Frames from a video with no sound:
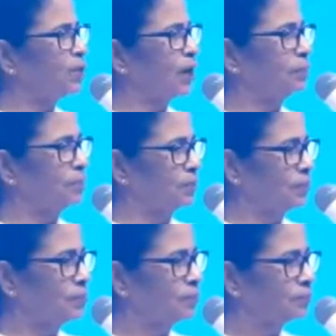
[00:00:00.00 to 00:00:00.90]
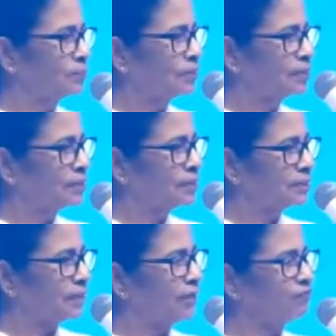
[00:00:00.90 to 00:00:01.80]
people.
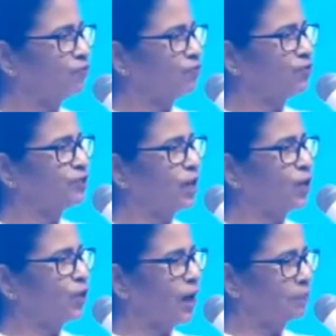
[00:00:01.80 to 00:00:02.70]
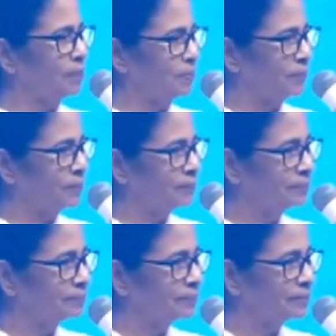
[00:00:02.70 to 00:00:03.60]
Take food with the local people.
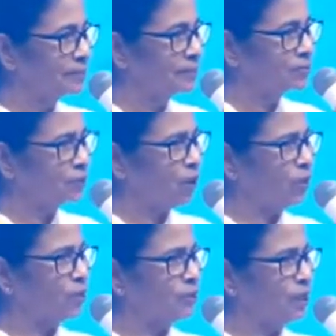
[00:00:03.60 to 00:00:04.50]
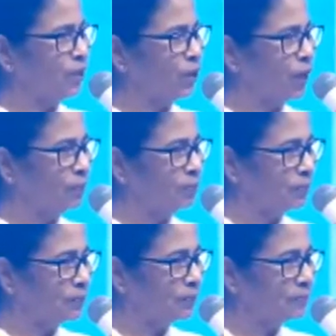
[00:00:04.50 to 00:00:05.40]
Talk with the local
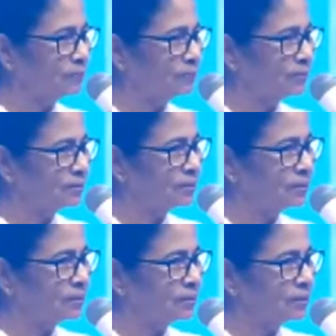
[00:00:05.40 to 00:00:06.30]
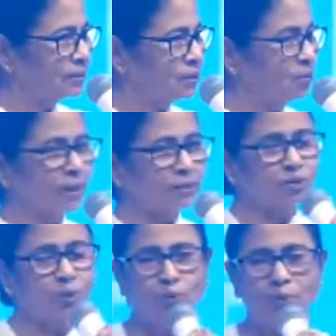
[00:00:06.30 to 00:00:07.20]
people. You must
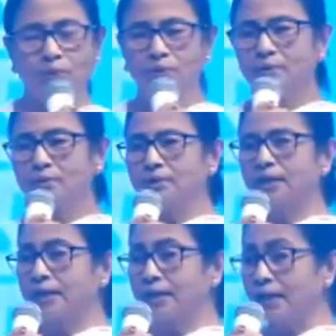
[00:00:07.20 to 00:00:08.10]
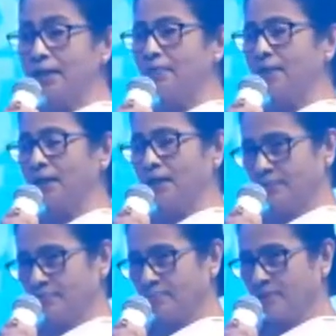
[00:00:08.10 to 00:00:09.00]
know the creativity
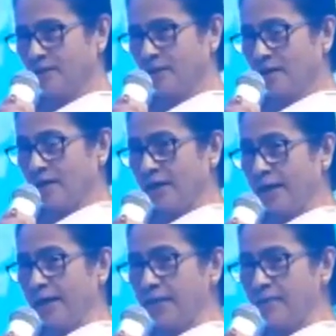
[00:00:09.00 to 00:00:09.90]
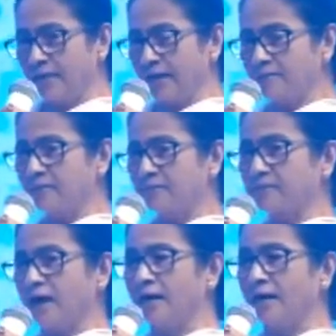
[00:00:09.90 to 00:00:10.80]
Creativity is the
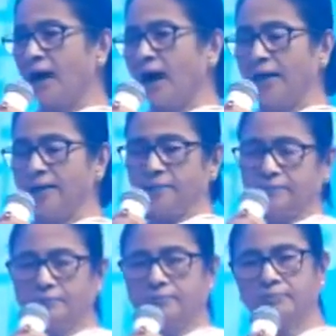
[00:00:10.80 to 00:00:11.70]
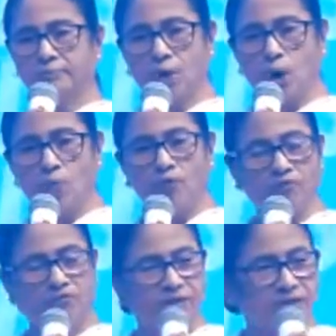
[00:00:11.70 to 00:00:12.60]
third eye of our
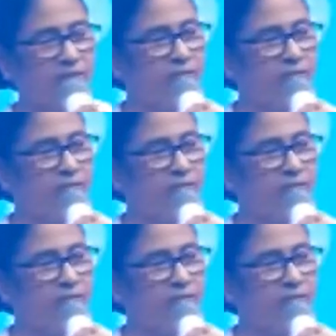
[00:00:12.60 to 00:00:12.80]
vision.